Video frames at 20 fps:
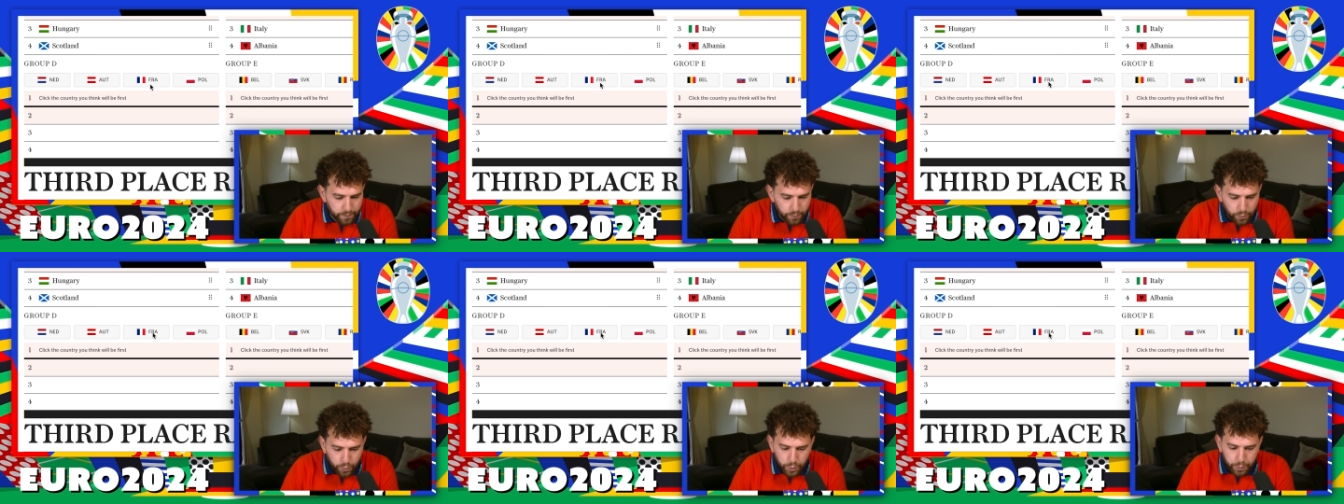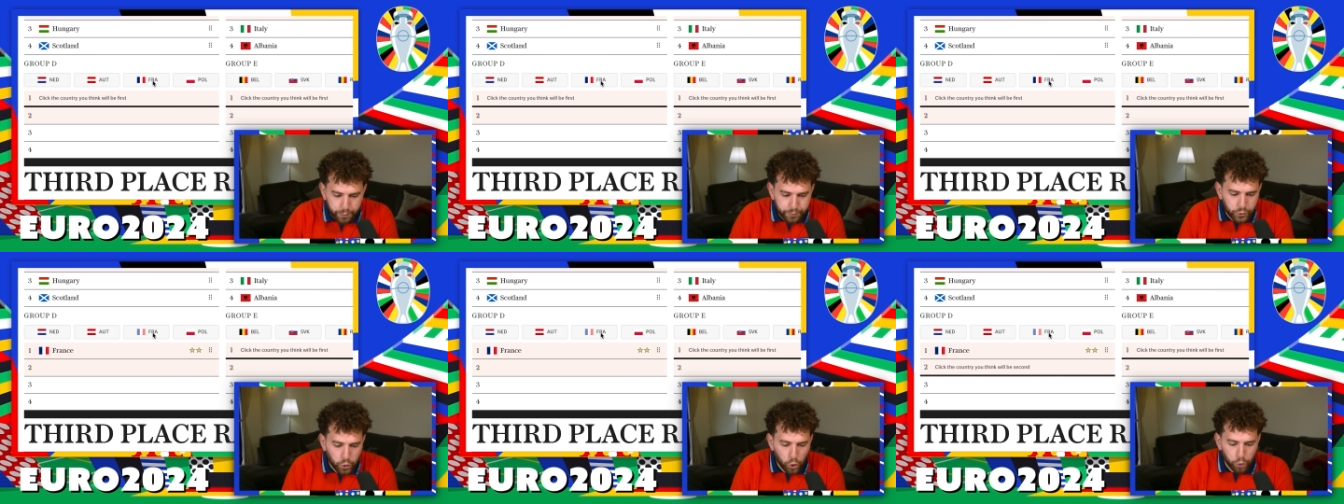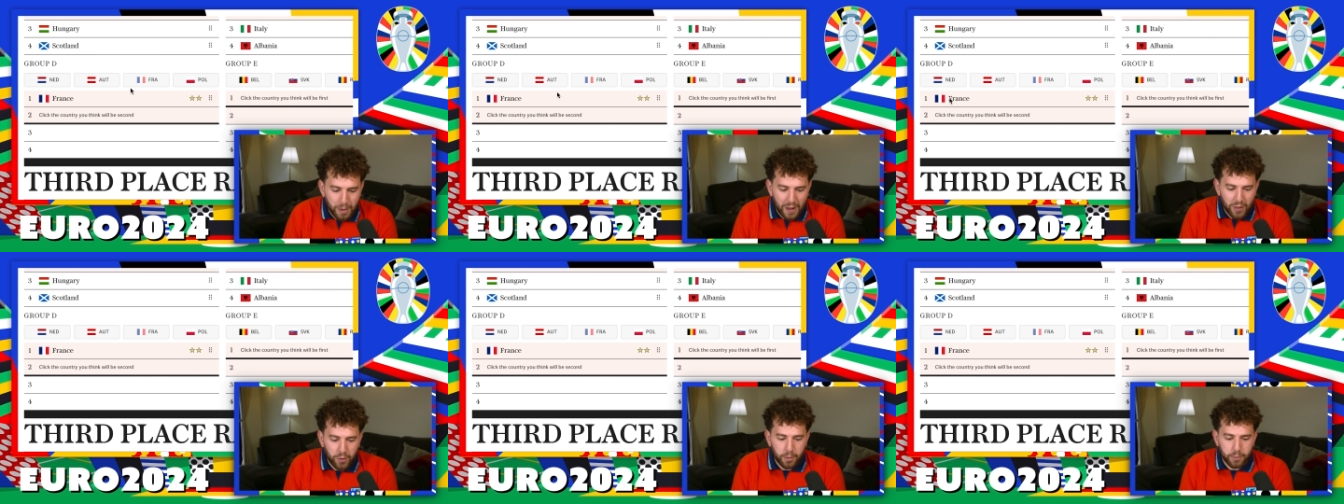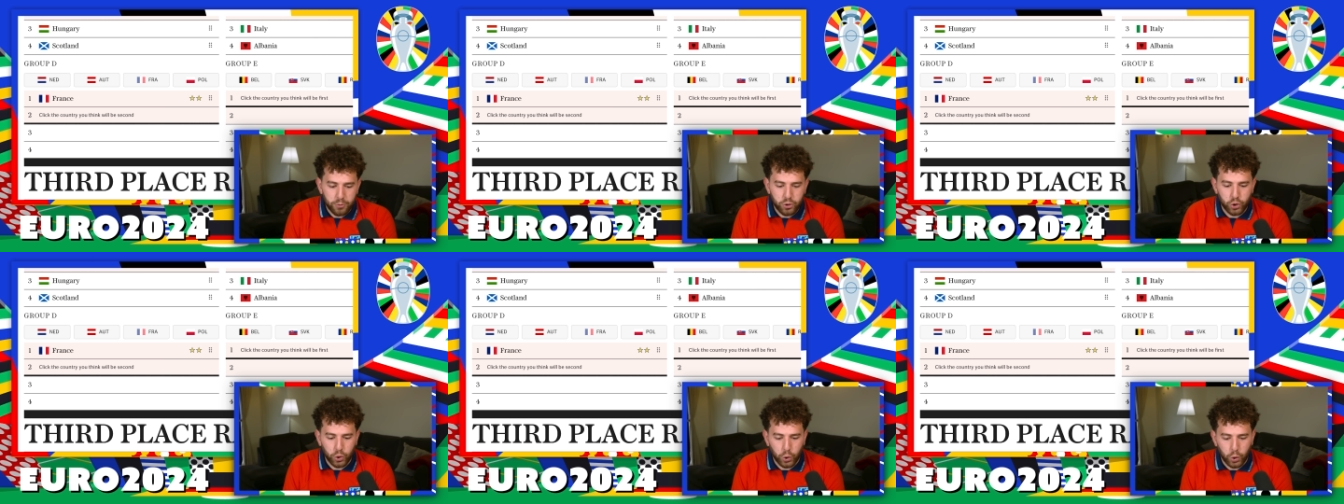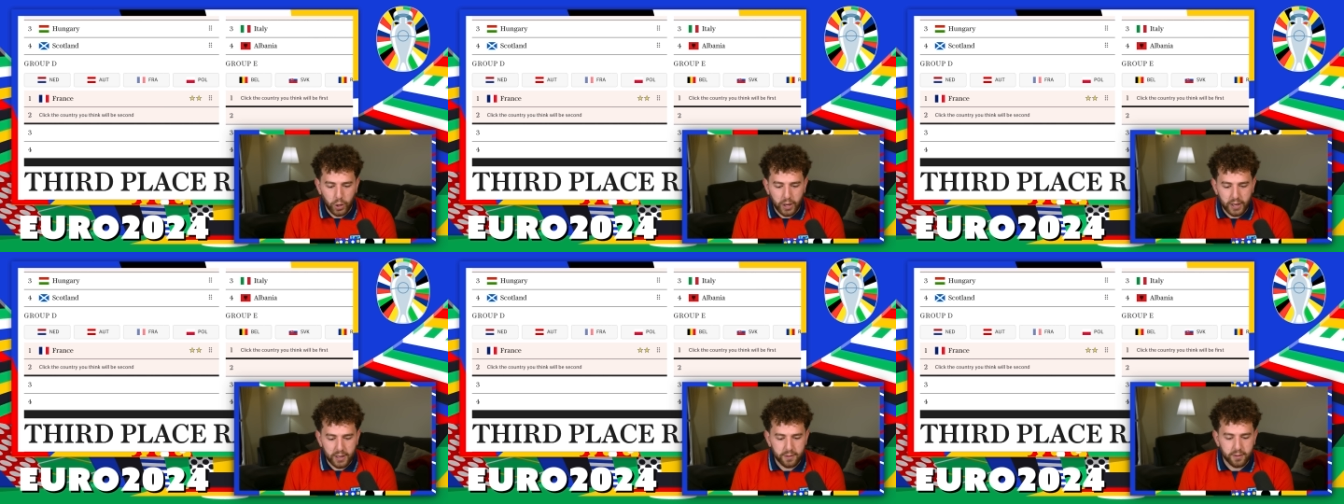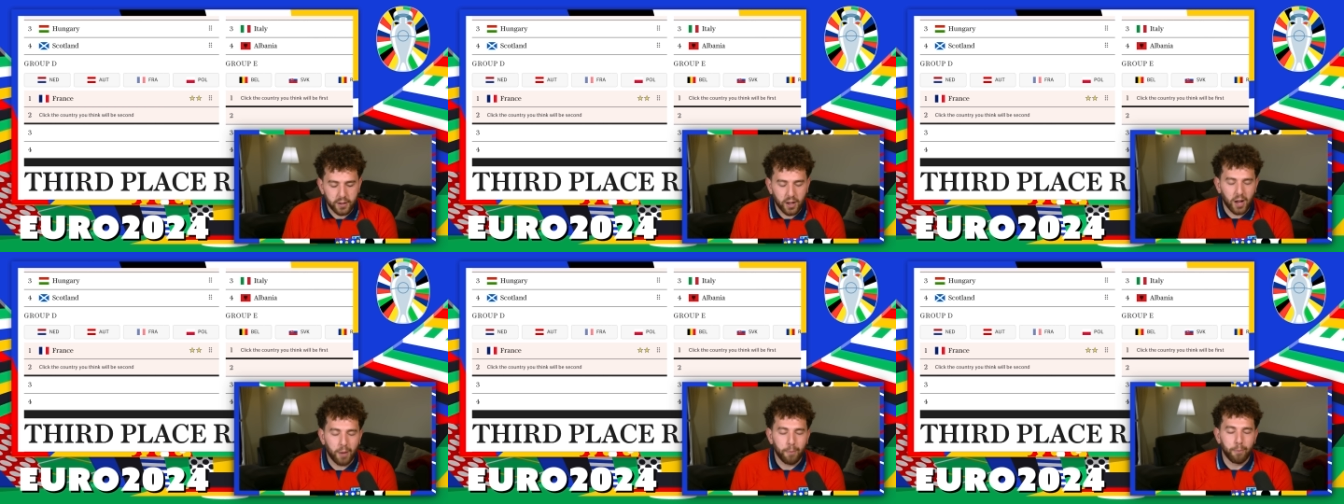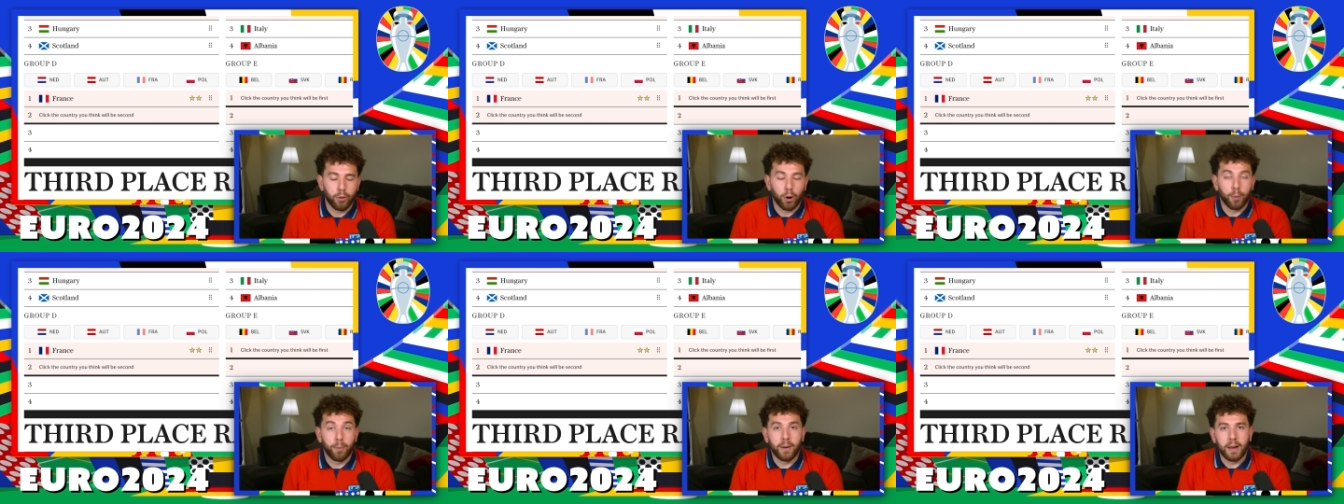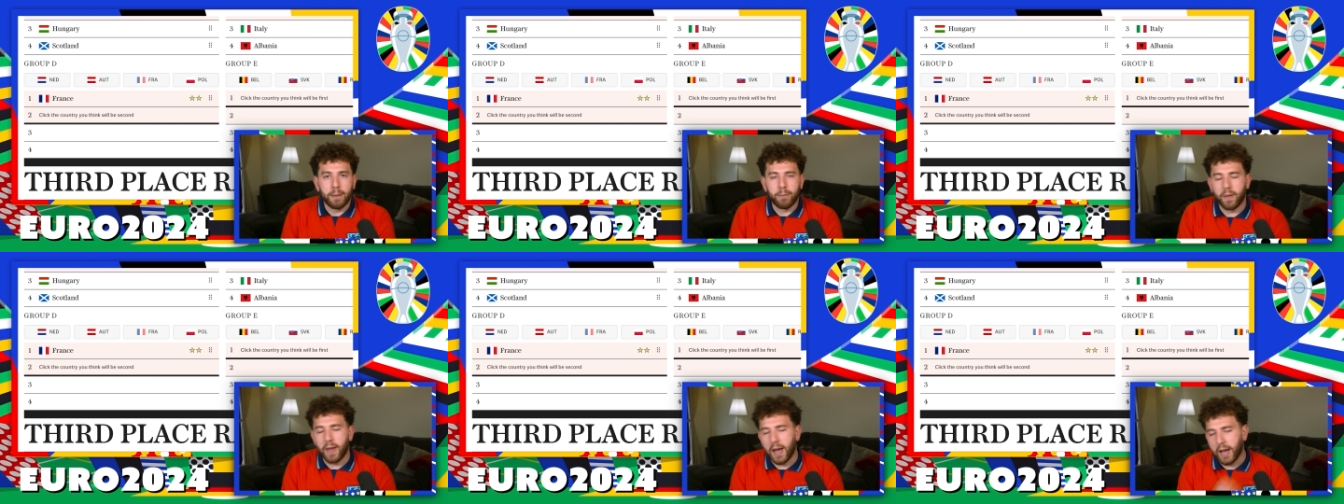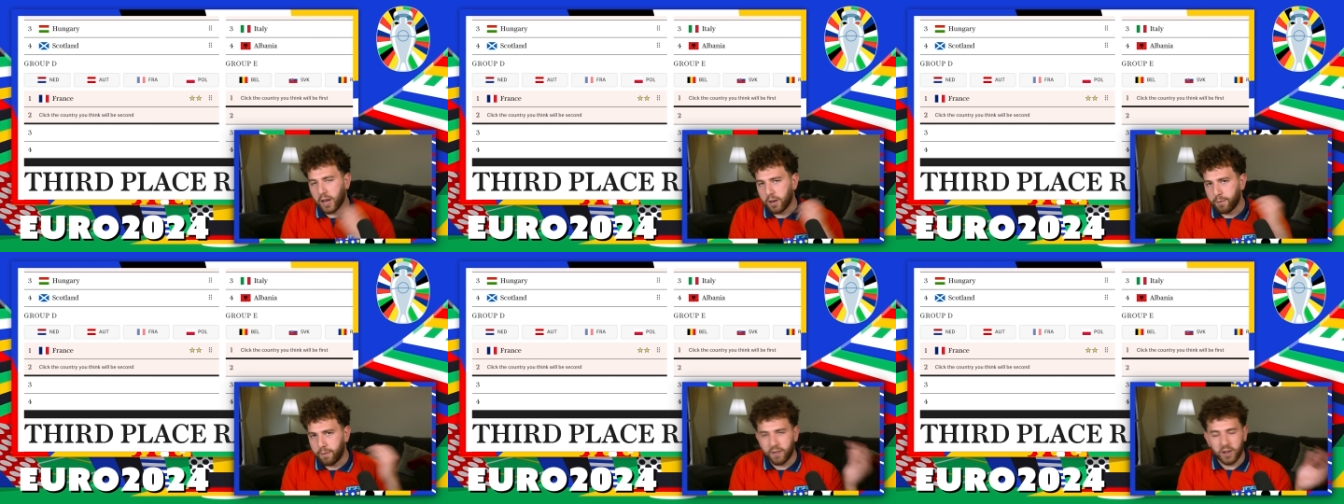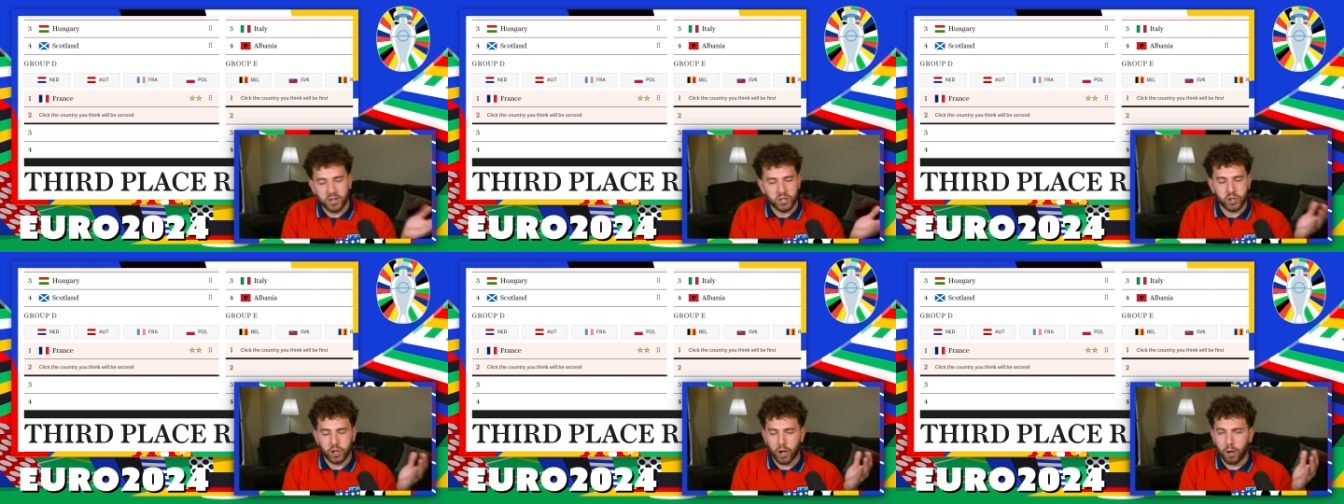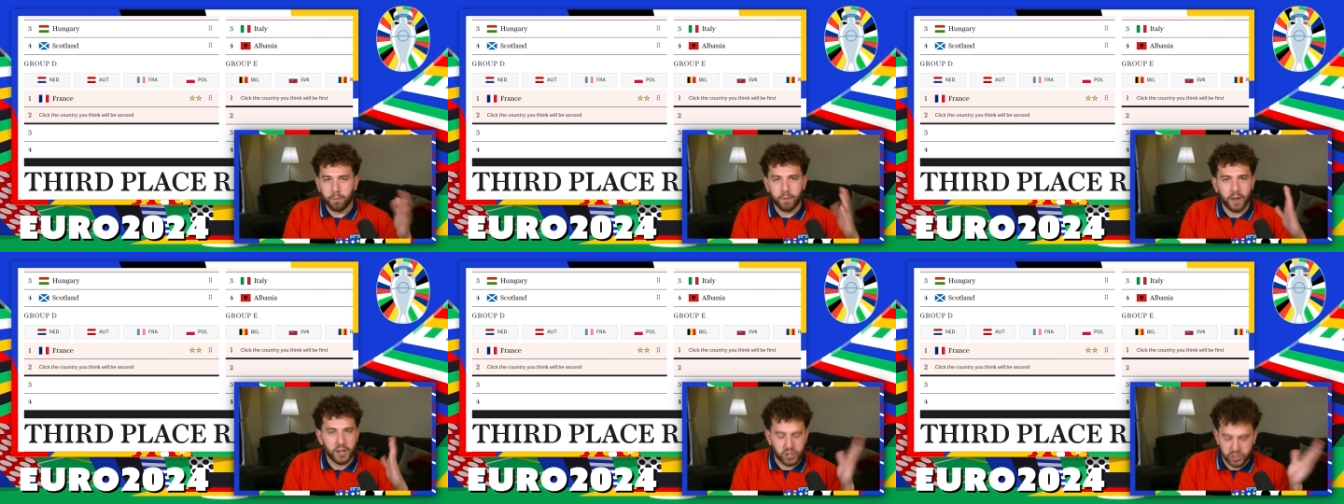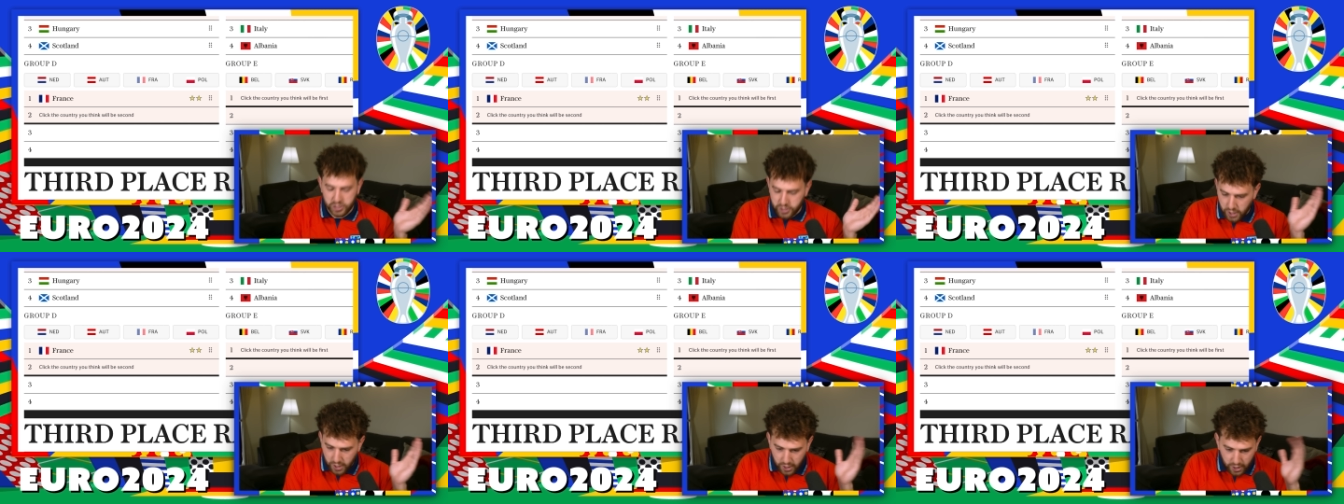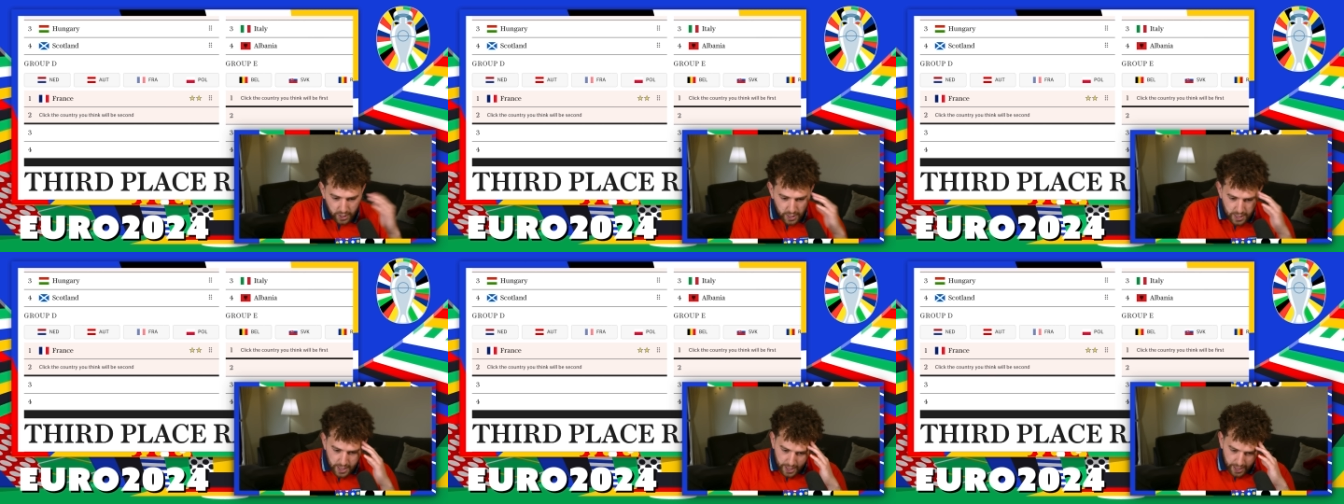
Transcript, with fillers: We'll talk about them, I'm sure, in time properly, but they're going to be finished up. They just are.